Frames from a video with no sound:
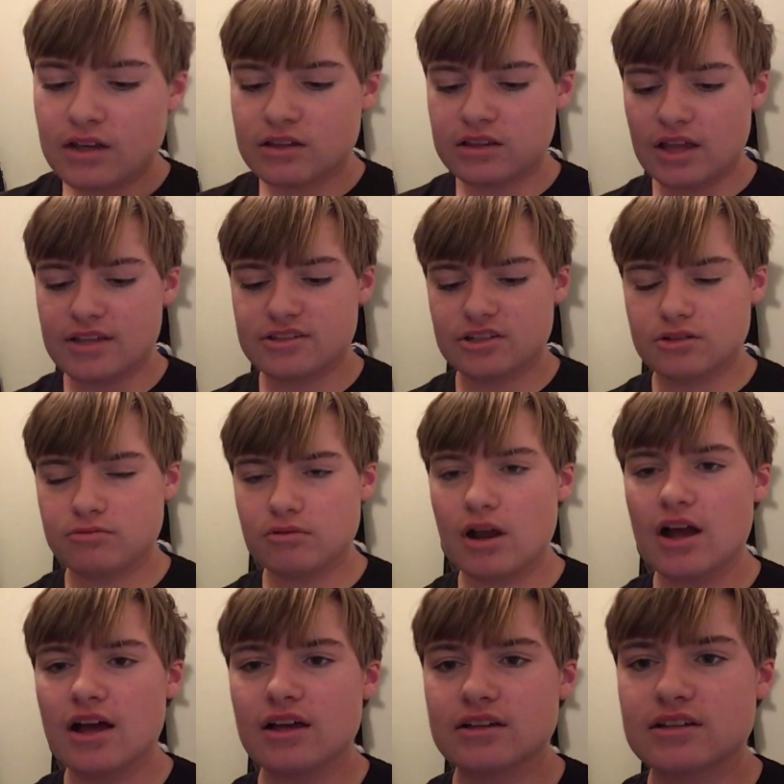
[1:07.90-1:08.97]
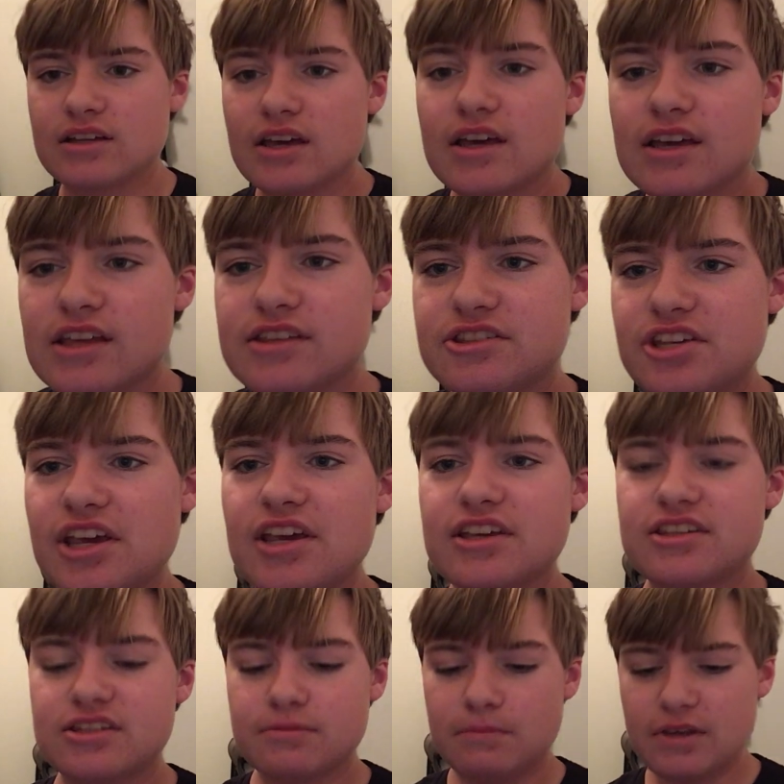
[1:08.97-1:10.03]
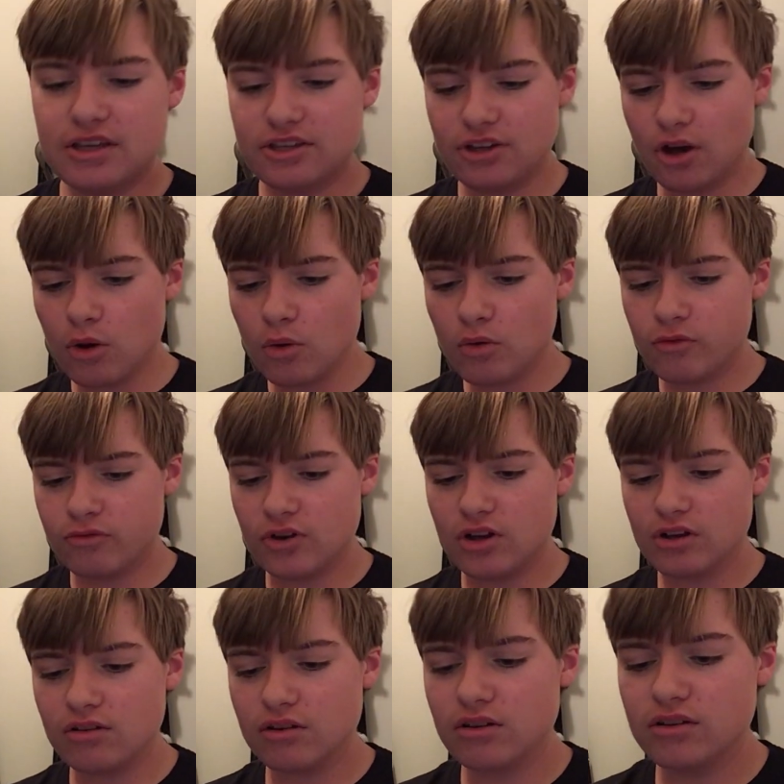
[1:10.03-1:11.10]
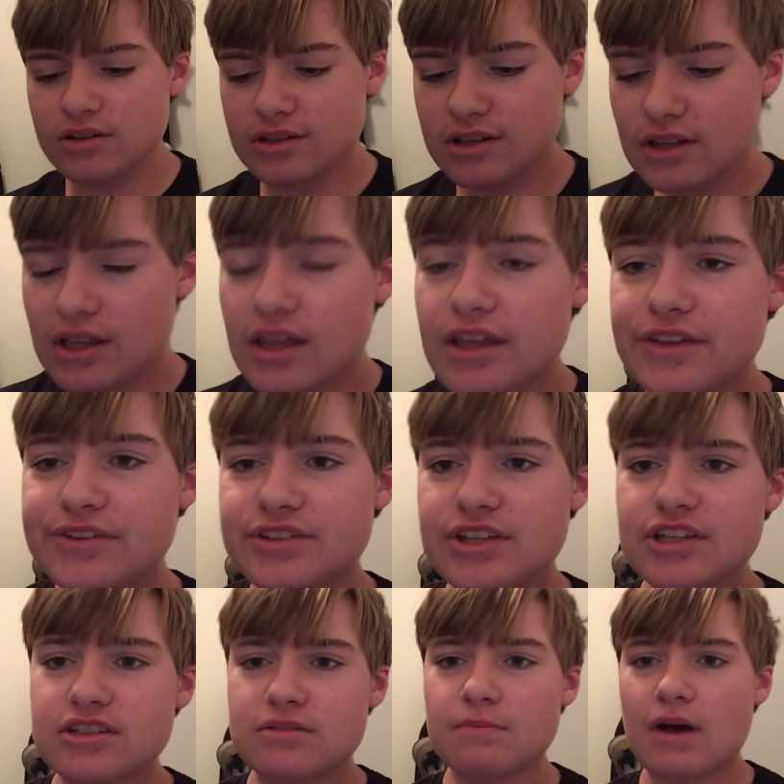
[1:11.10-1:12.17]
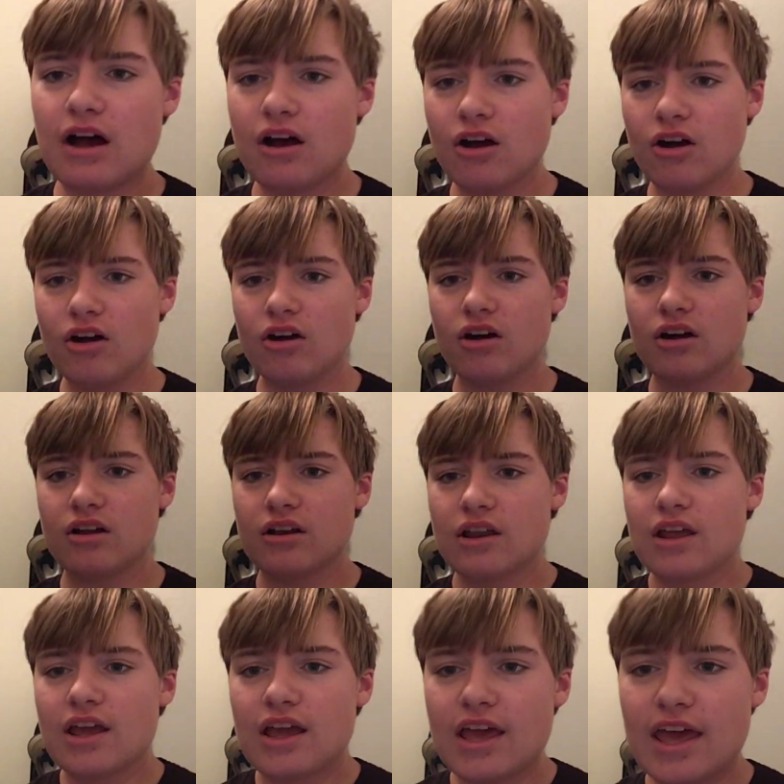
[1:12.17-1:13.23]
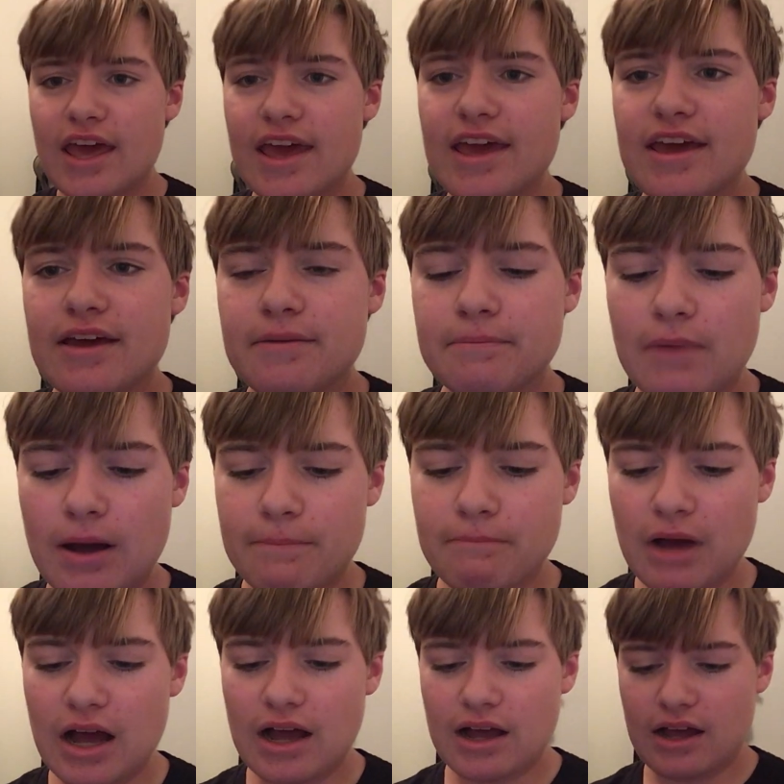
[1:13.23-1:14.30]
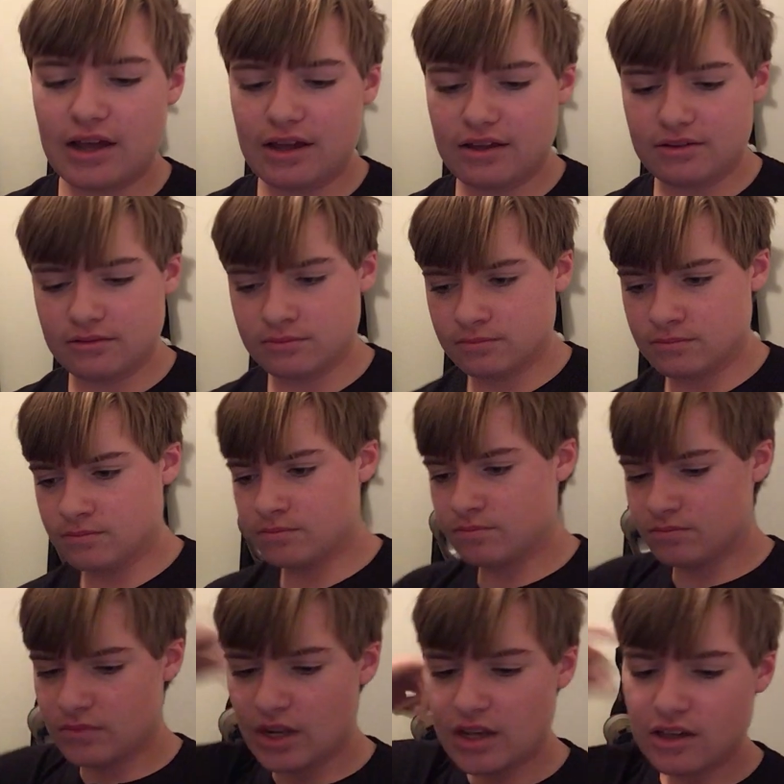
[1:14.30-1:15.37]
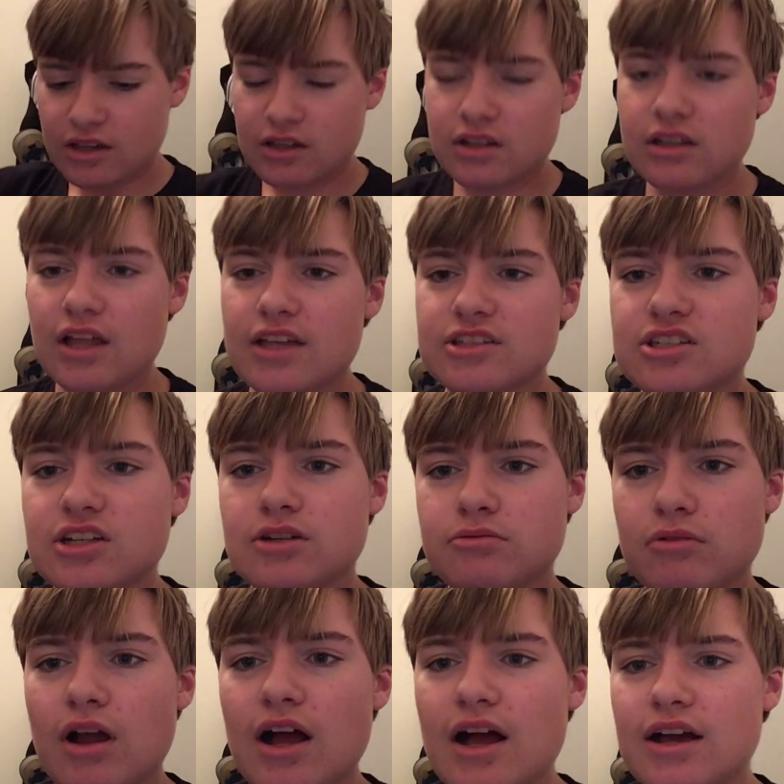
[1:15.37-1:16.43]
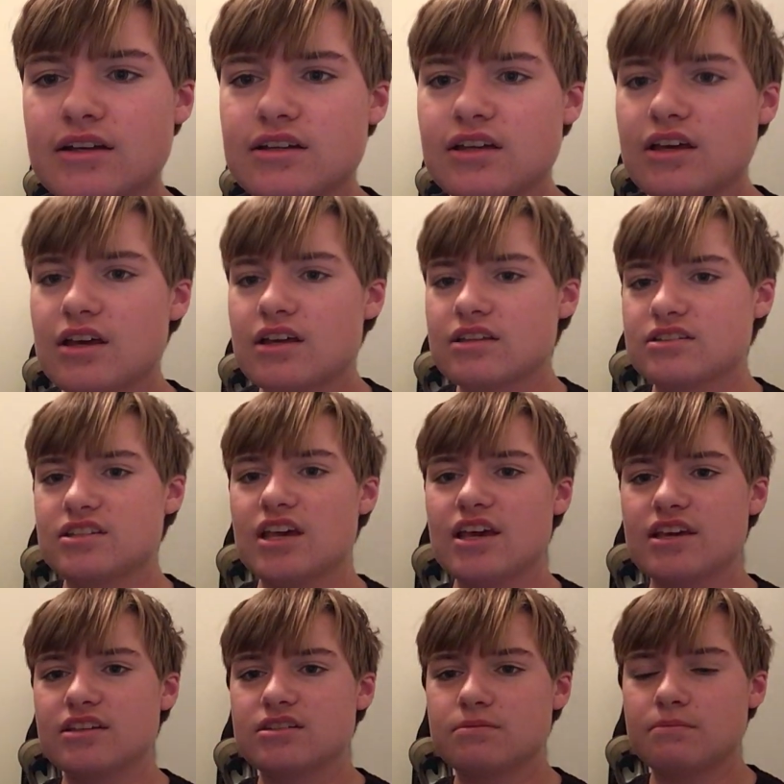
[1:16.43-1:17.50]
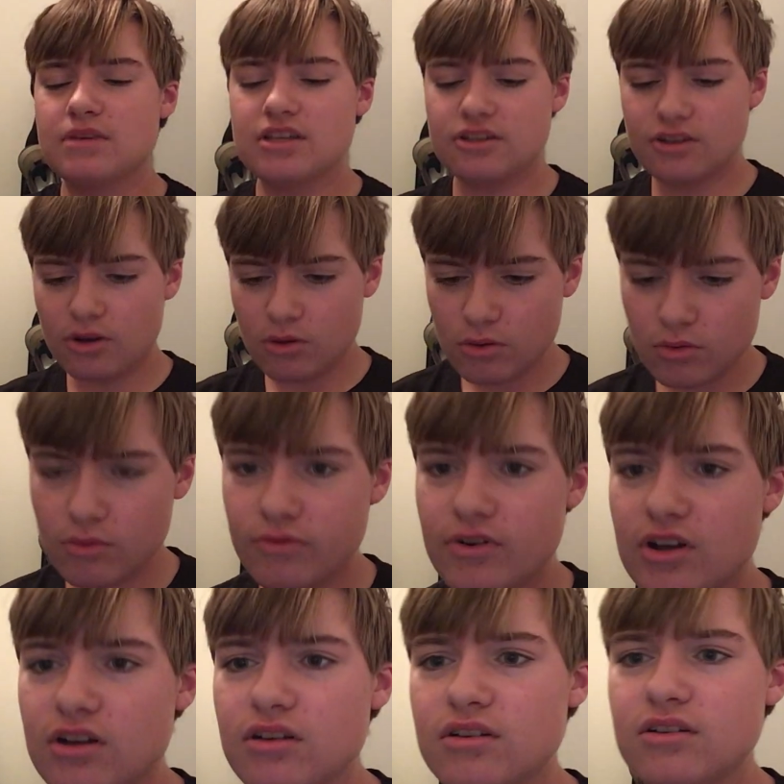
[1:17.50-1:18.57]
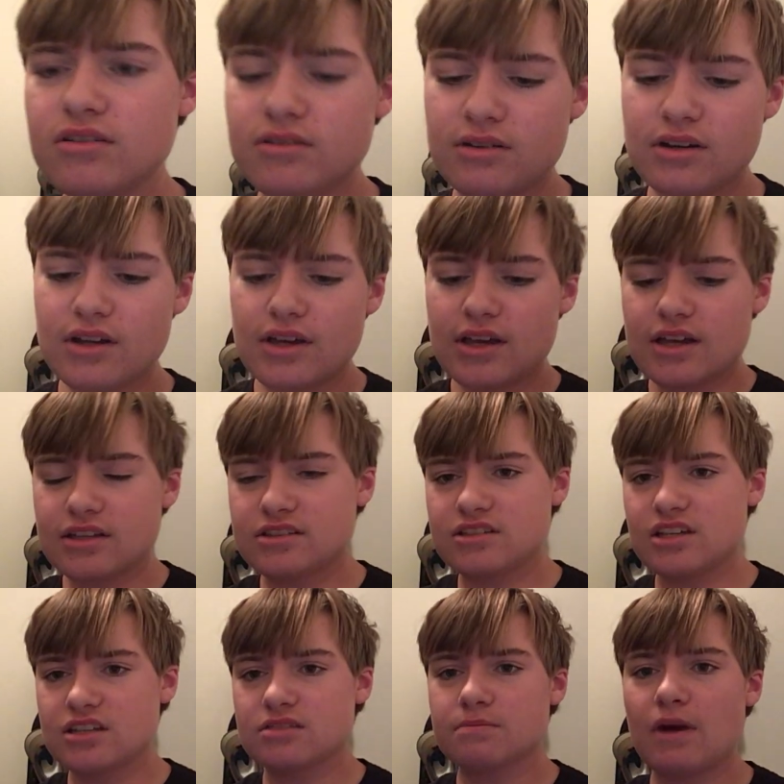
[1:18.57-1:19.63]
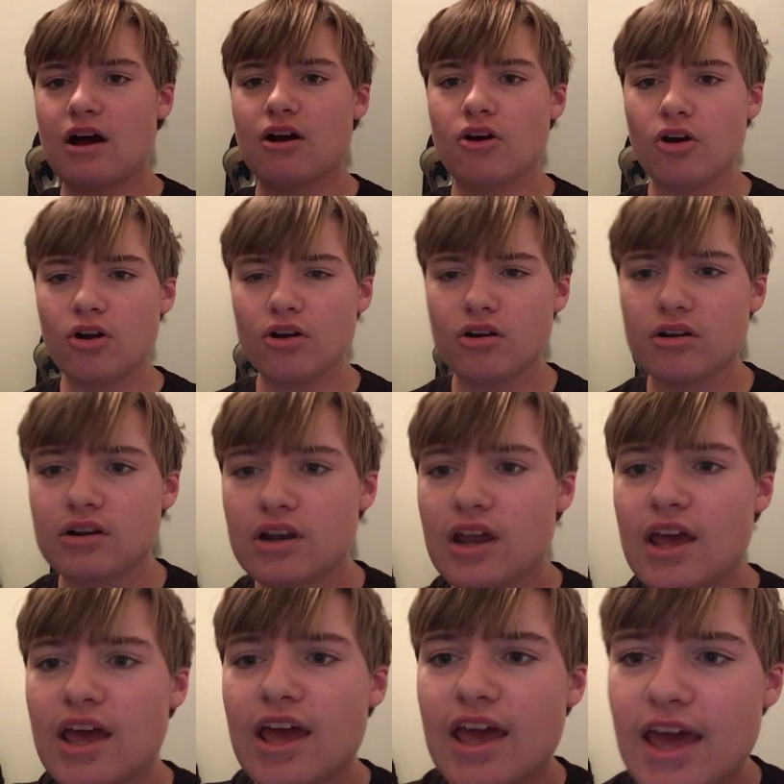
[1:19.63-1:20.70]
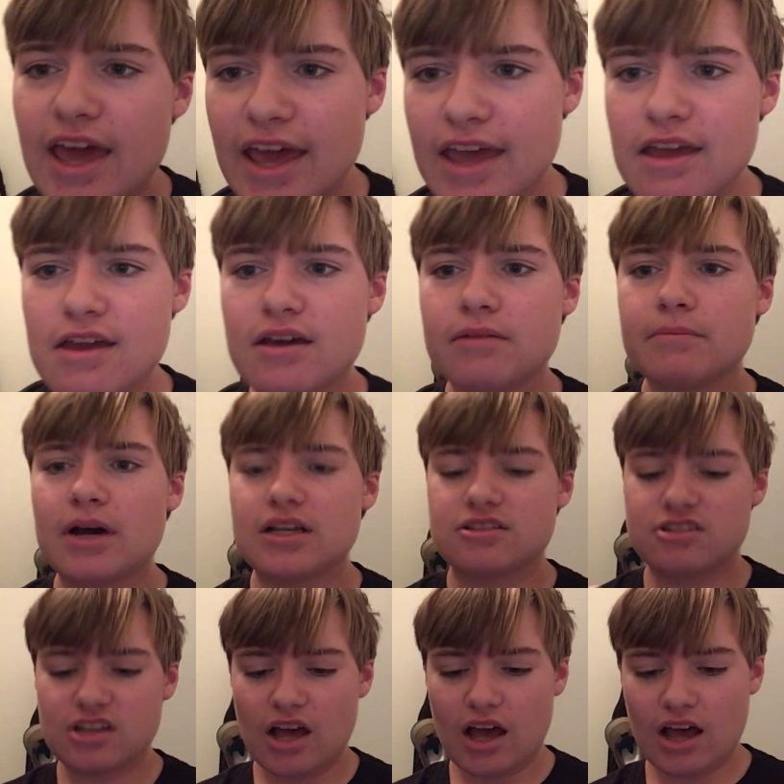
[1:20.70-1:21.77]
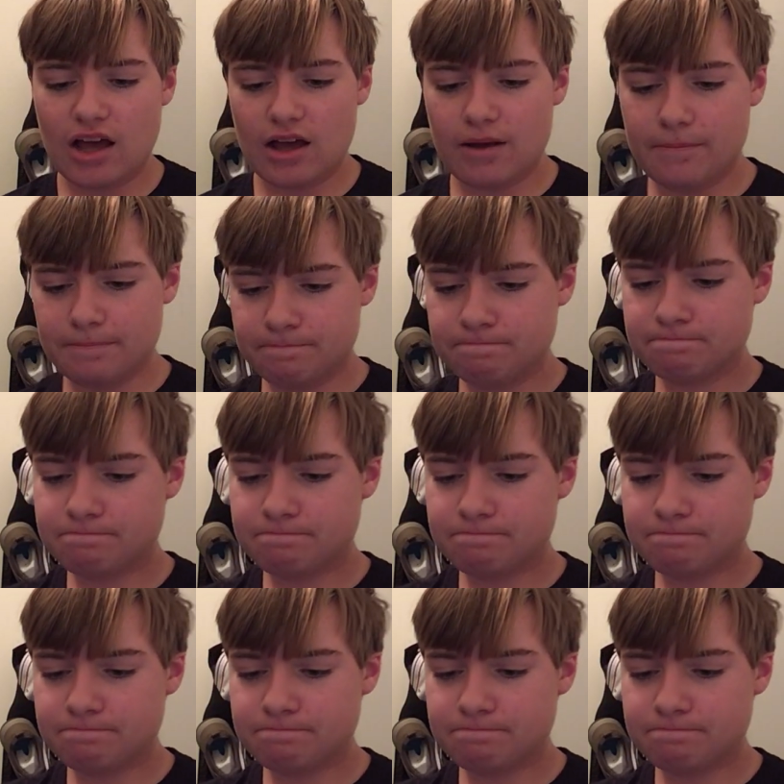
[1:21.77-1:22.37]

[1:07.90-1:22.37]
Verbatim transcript: Classic rock, it takes me over, it gets my heart and my mind. Classic rock takes me over, it takes my heart and my time.